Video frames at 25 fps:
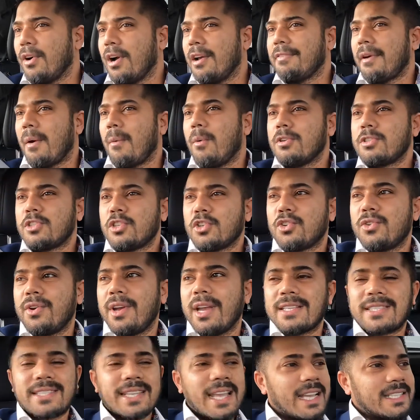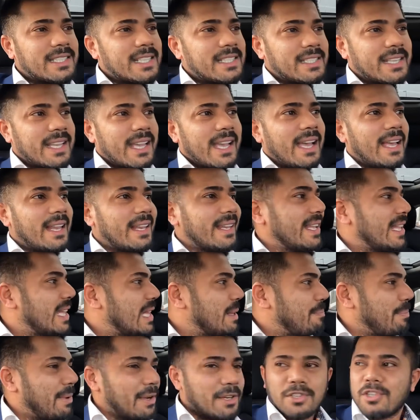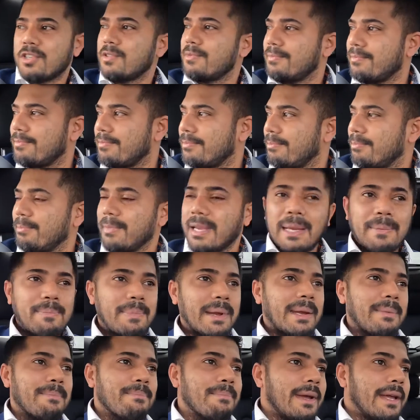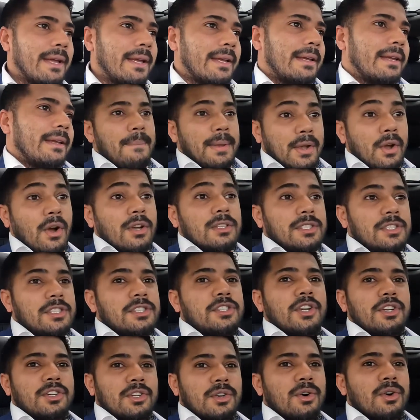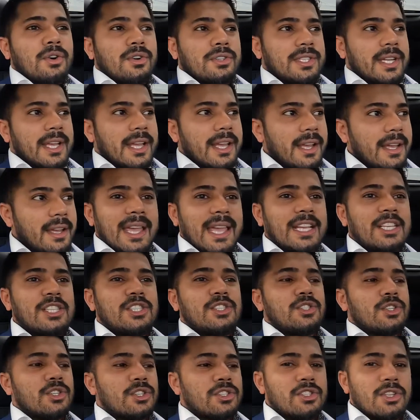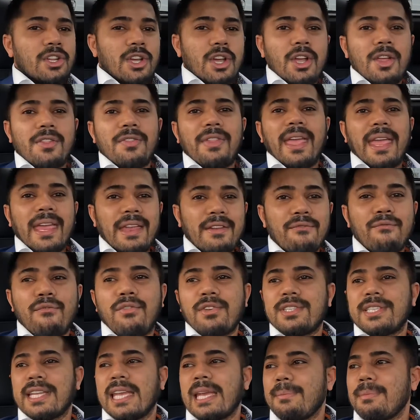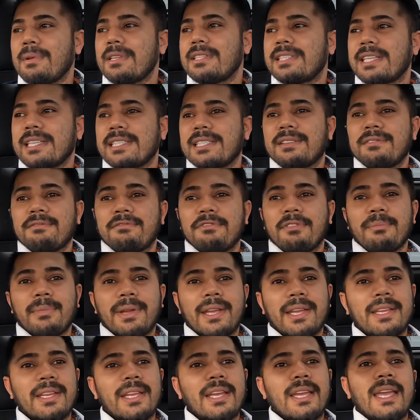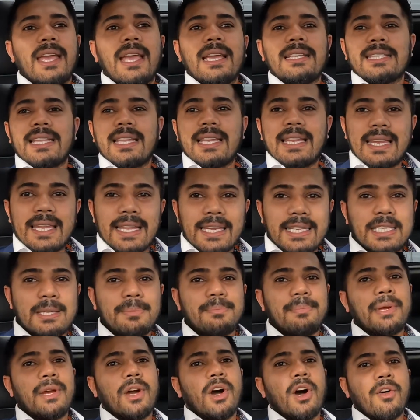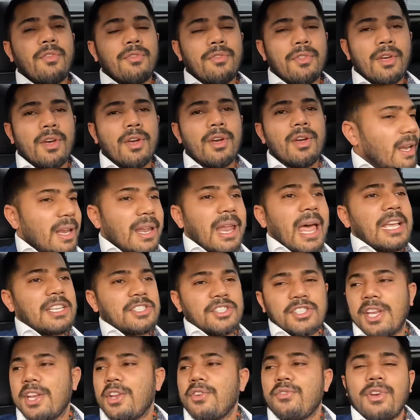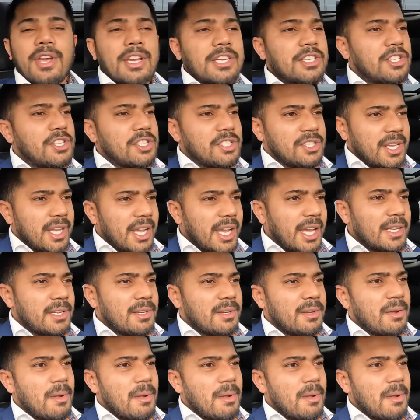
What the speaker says: if I was to criticise this car a little bit, just me being me, because it's a Toyota, it's just the infotainment system for me is a little bit on the last generation side.